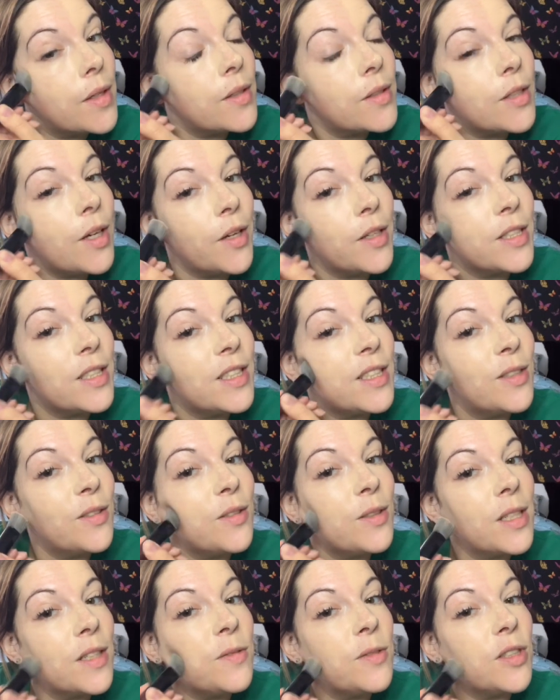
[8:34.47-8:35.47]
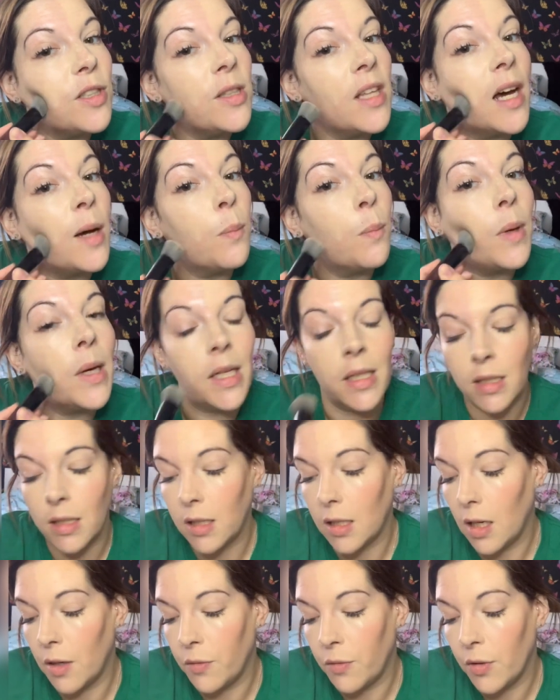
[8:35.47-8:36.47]
So it still gives you that
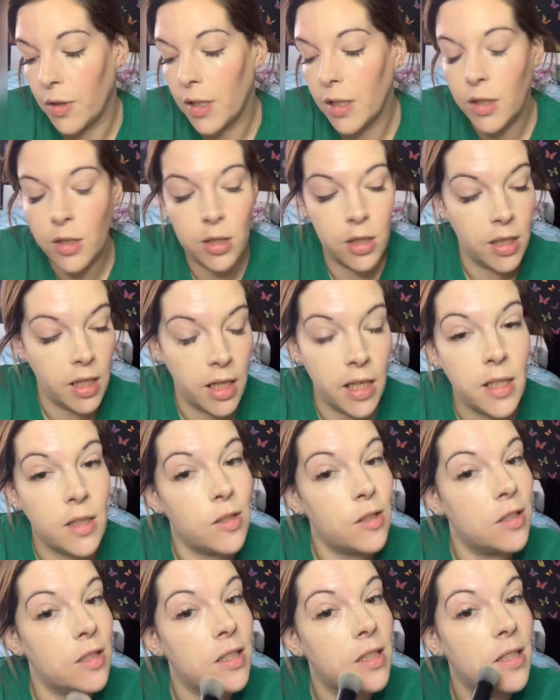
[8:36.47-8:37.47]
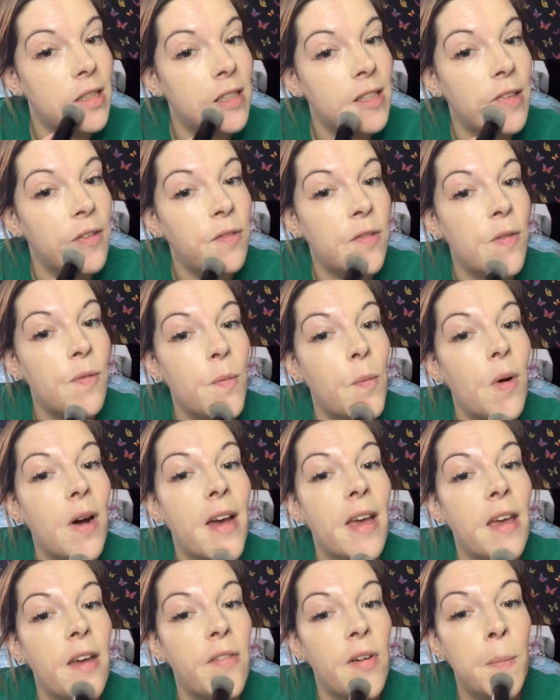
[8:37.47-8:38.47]
amazing coverage. It's just a different
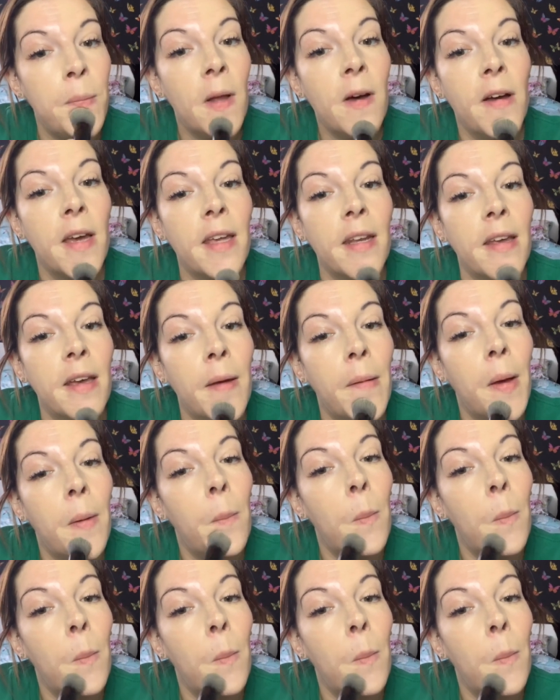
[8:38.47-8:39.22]
way of applying it.